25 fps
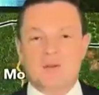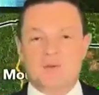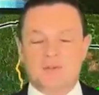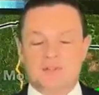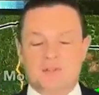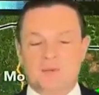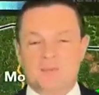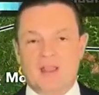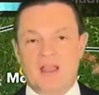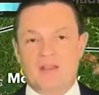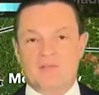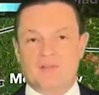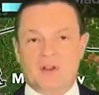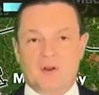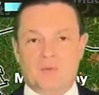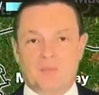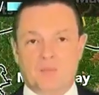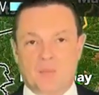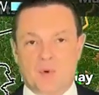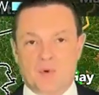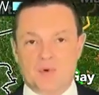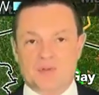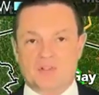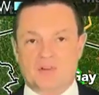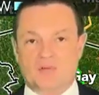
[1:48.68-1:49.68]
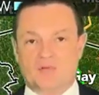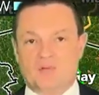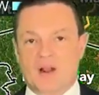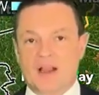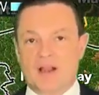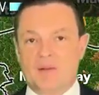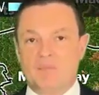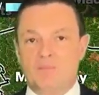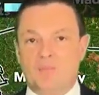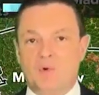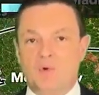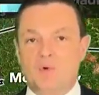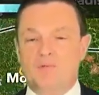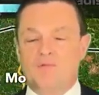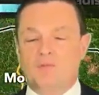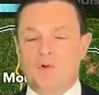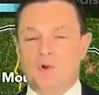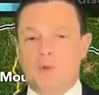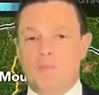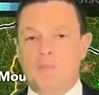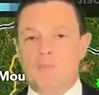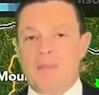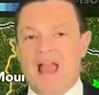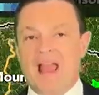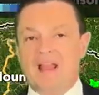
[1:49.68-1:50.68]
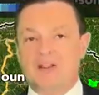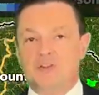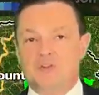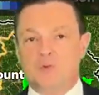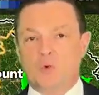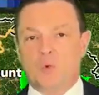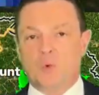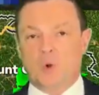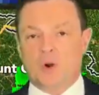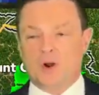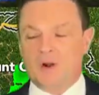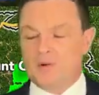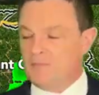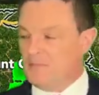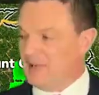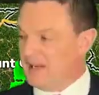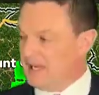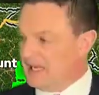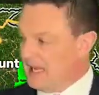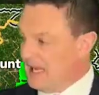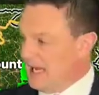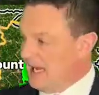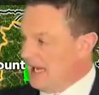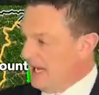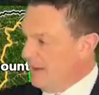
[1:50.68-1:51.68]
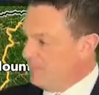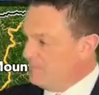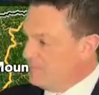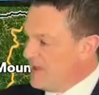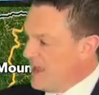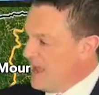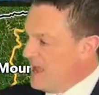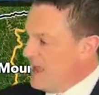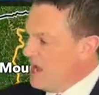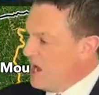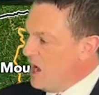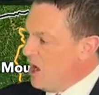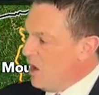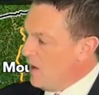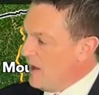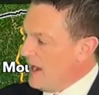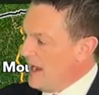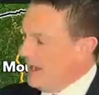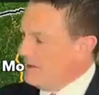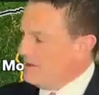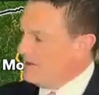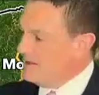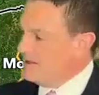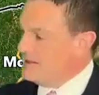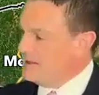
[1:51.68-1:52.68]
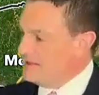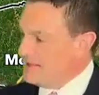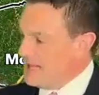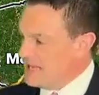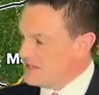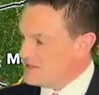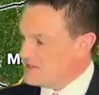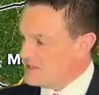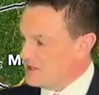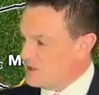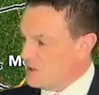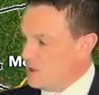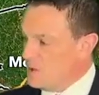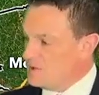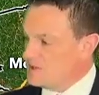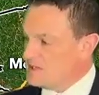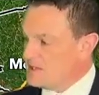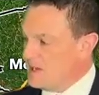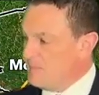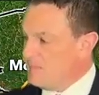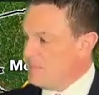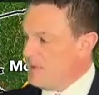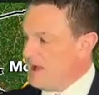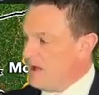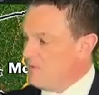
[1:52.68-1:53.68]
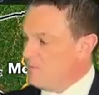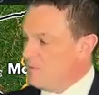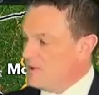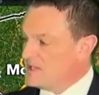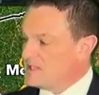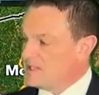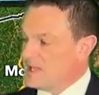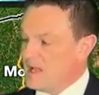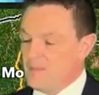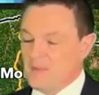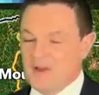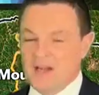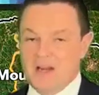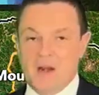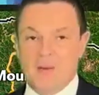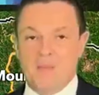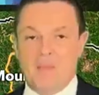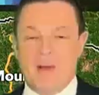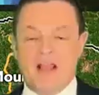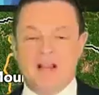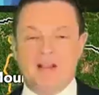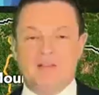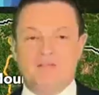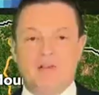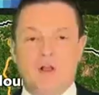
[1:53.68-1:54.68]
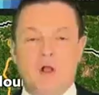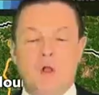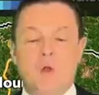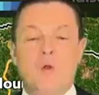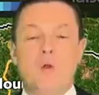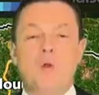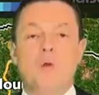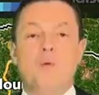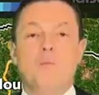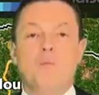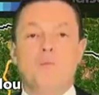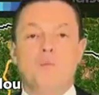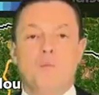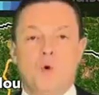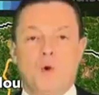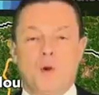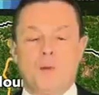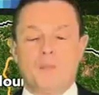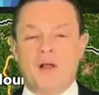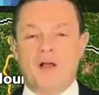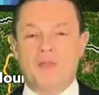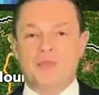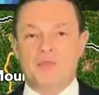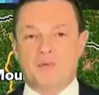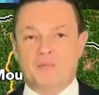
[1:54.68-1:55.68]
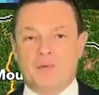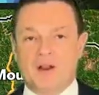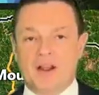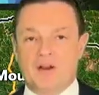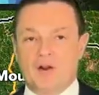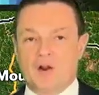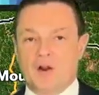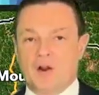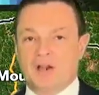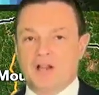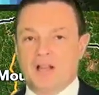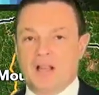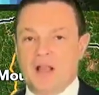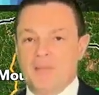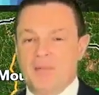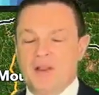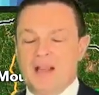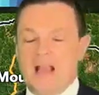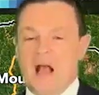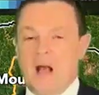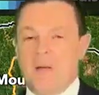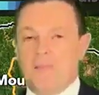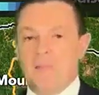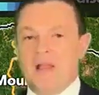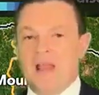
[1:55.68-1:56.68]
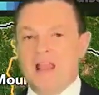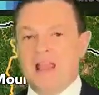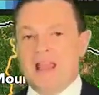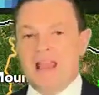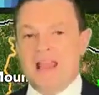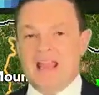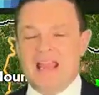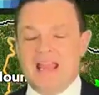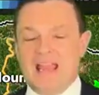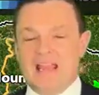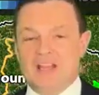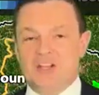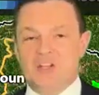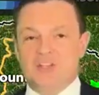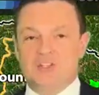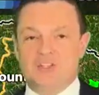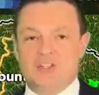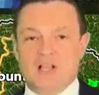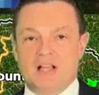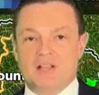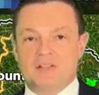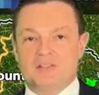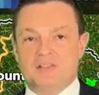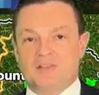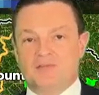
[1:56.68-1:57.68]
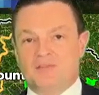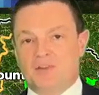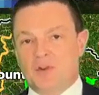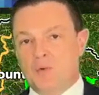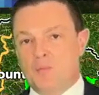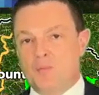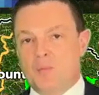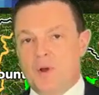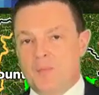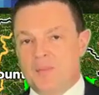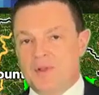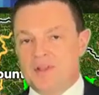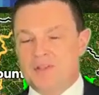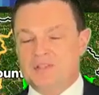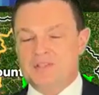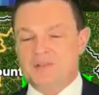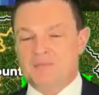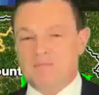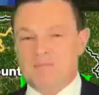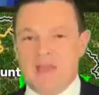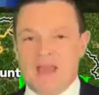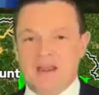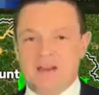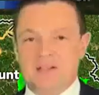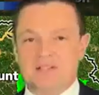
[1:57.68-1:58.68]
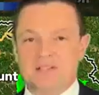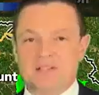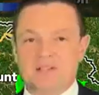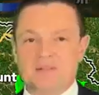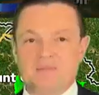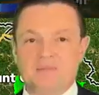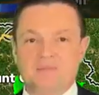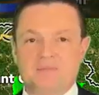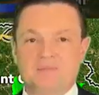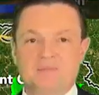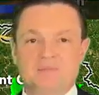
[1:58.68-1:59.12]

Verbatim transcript: some heavier bursts of rain, Boonville back toward McKee. All right, that's the close up of what's coming into Pikeville. More about the radar coming up in just a few moments. Madison?